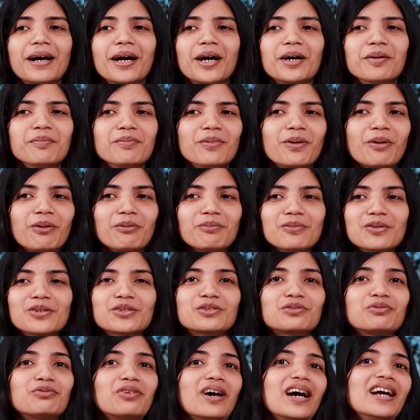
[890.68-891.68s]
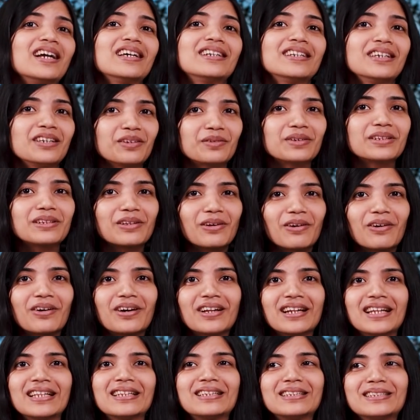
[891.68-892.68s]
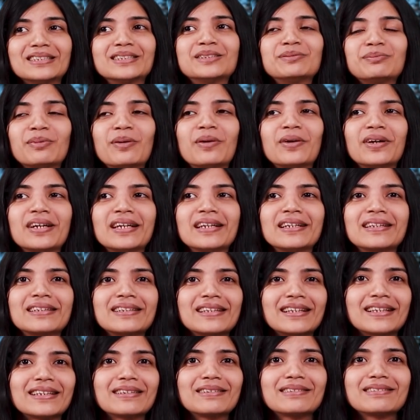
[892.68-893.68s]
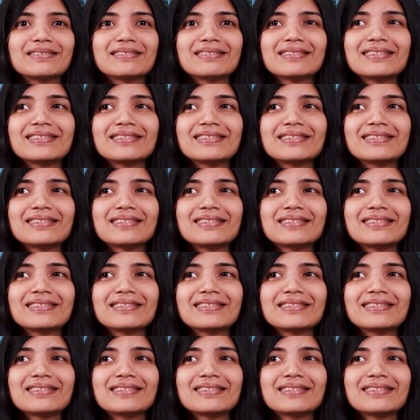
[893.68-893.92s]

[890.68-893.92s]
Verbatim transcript: I'm almost fighting with God at this point. Like,